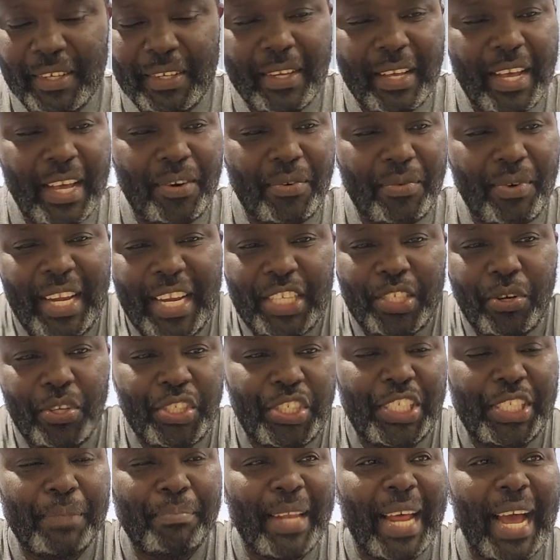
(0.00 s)
a
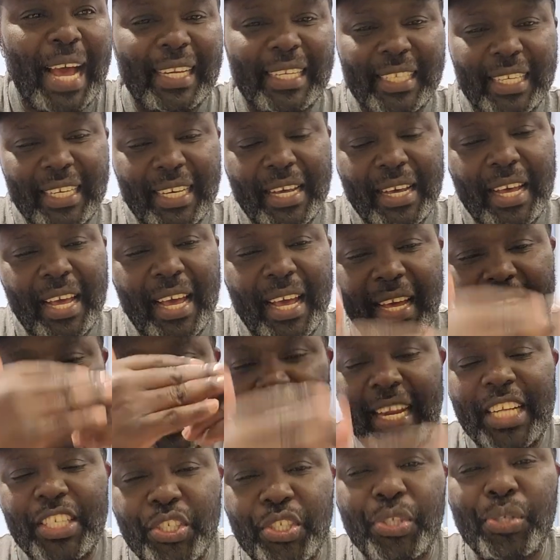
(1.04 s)
relationship that
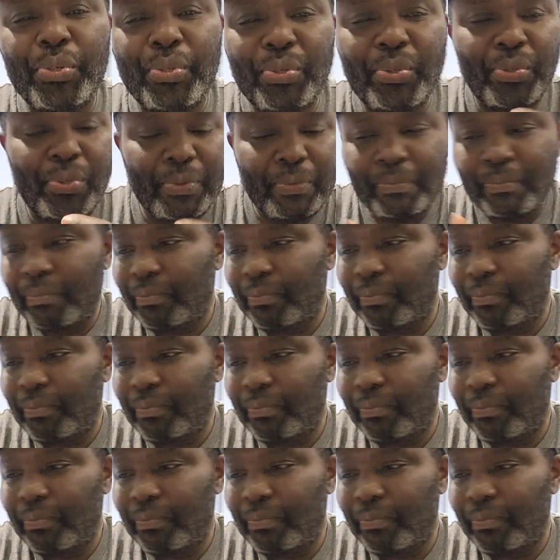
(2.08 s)
let you